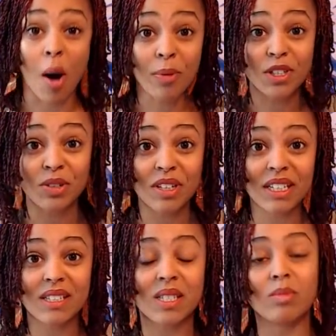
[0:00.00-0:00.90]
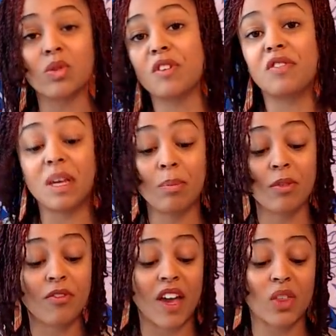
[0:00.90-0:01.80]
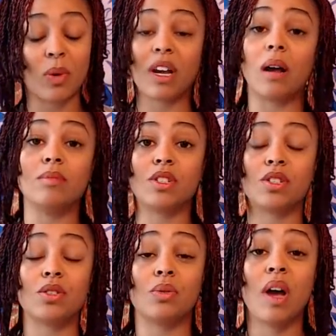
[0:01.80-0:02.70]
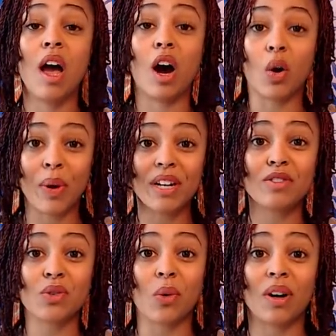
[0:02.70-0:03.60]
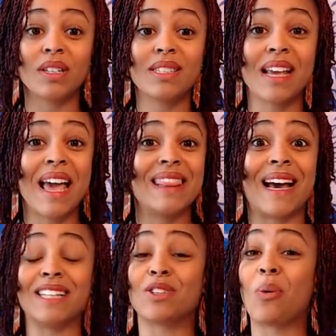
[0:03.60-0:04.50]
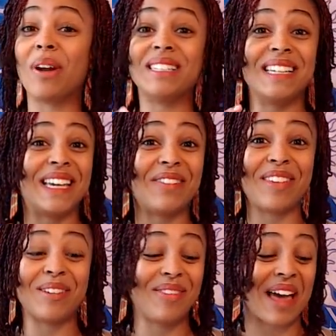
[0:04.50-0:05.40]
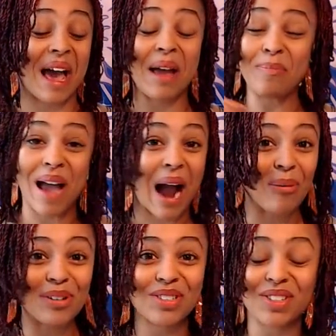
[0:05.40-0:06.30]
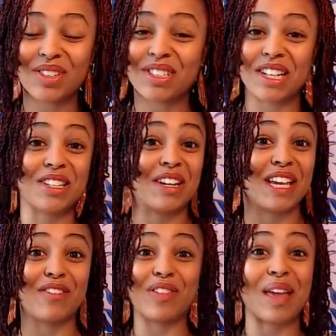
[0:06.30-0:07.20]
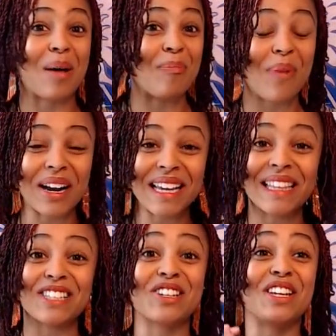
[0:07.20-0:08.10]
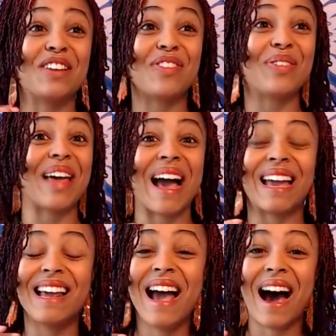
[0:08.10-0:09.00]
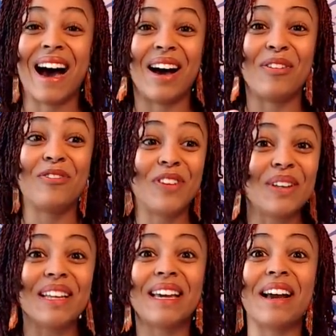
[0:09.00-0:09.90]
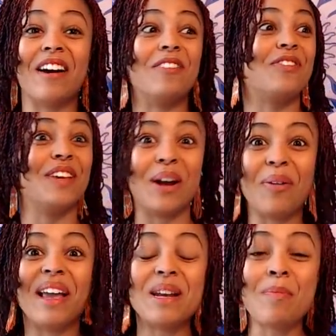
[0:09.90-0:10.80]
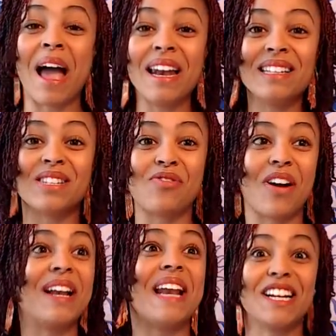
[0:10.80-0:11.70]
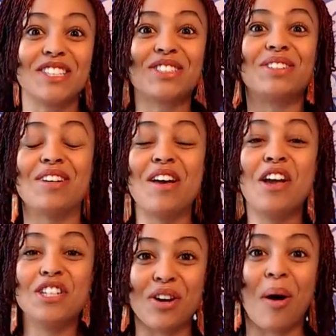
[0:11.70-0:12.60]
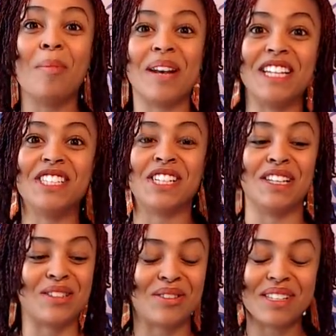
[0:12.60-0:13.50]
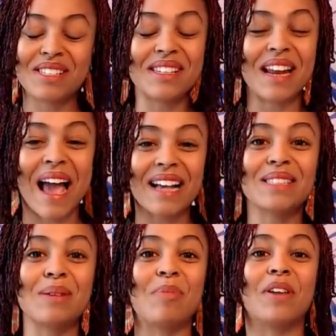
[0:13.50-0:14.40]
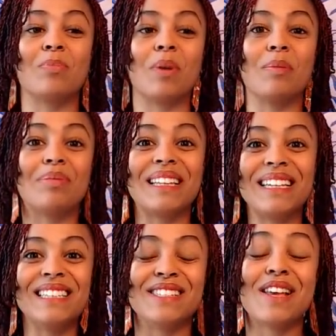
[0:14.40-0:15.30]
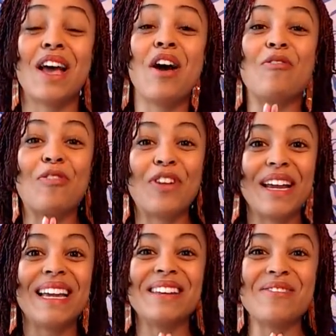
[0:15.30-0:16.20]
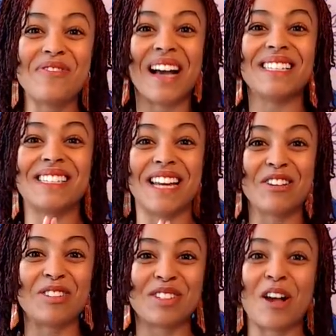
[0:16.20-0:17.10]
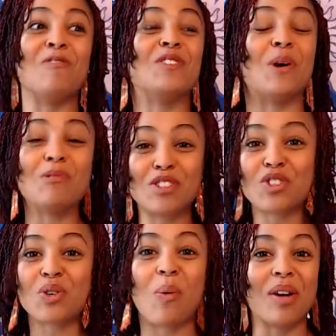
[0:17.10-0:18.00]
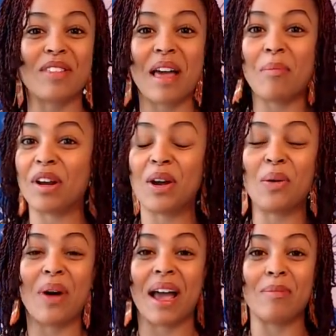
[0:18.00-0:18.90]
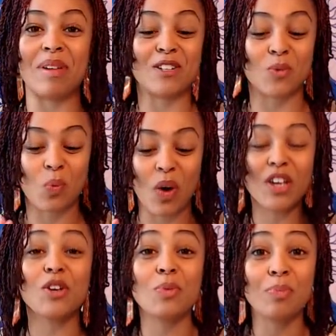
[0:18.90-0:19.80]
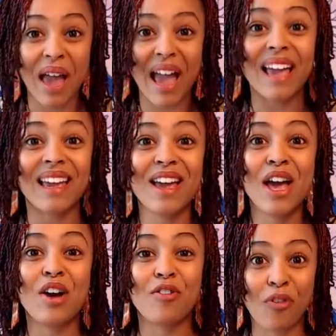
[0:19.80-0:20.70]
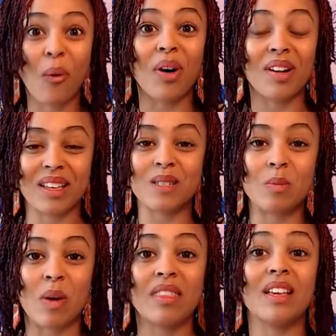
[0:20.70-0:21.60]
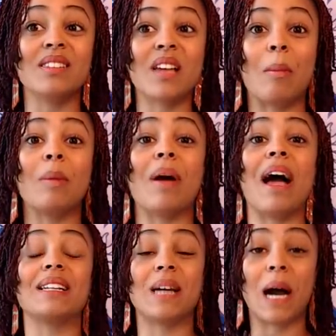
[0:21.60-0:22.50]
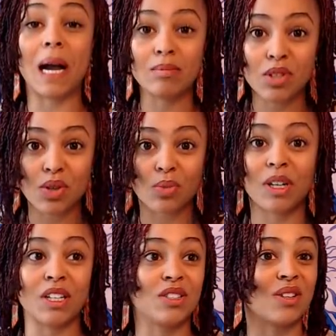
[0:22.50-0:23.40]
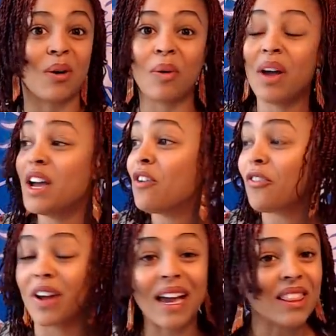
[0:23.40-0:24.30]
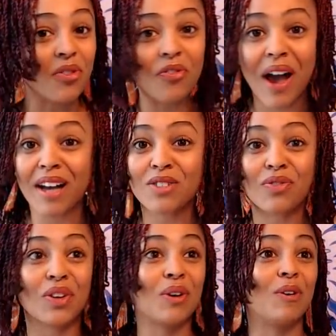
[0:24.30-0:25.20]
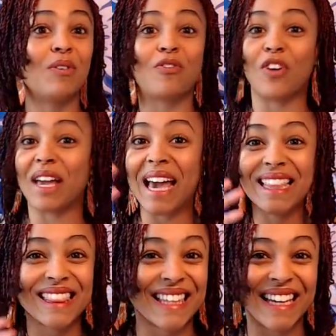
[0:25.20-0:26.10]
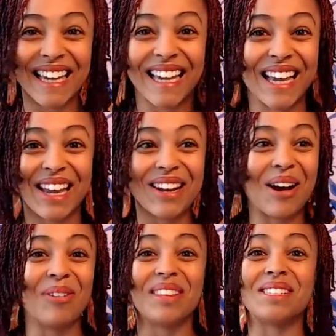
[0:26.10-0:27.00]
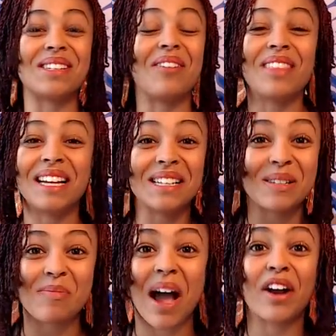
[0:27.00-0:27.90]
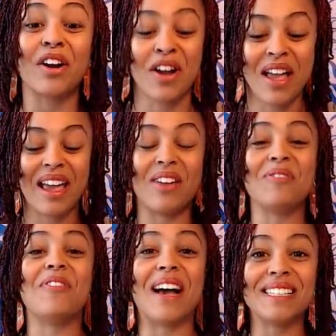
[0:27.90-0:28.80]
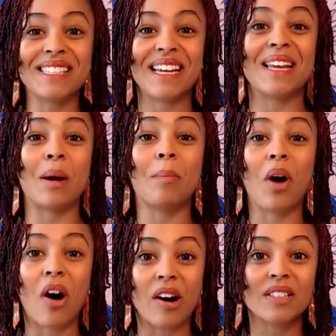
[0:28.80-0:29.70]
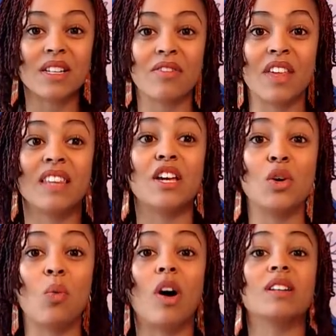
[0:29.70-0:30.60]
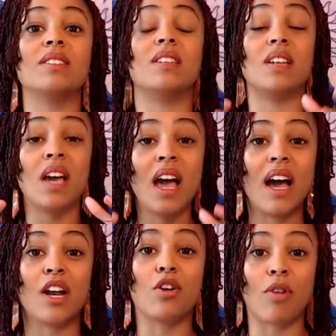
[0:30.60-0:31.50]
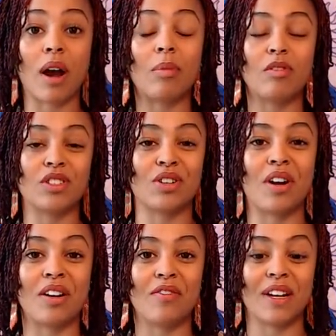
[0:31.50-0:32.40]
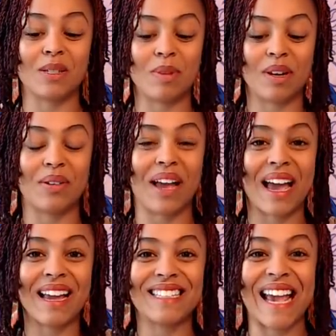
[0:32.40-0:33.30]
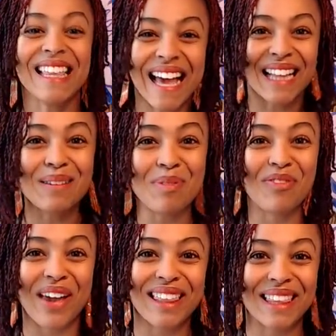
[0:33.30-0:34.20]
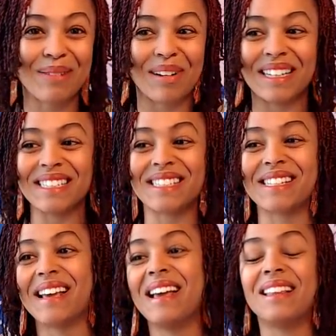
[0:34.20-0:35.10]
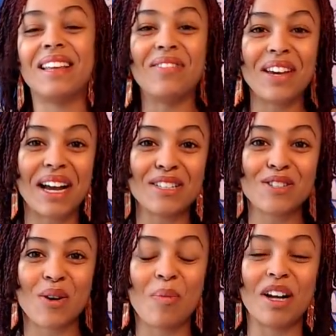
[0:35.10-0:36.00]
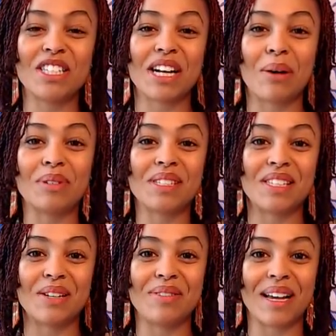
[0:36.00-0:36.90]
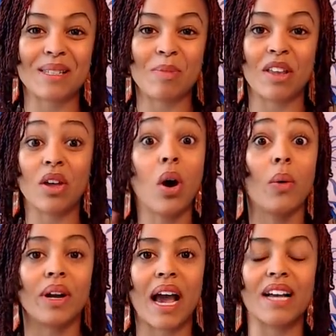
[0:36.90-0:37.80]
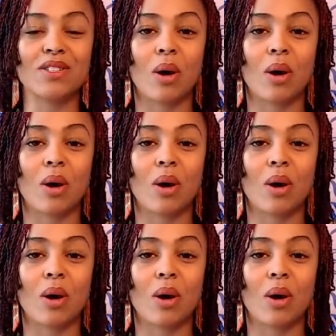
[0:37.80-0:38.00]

opportunity, some sort of leap of faith when it comes to a Queen of Swords that's going to give you that power surge, that's going to give you that money, that's going to give you that uh, feeling of, you know, independence and financial domination. So this is an excellent month, but please reinvest in yourself. Don't just squander that money away, because what you pay for this month is coming back times three. So forget the fast food, forget the, you know, the stuff that doesn't matter. Invest in a positive thing that you want to see an incredible return on investment, okay? Take that leap of faith, Libras. Love you guys so much, and I will see you next month. Oh, and as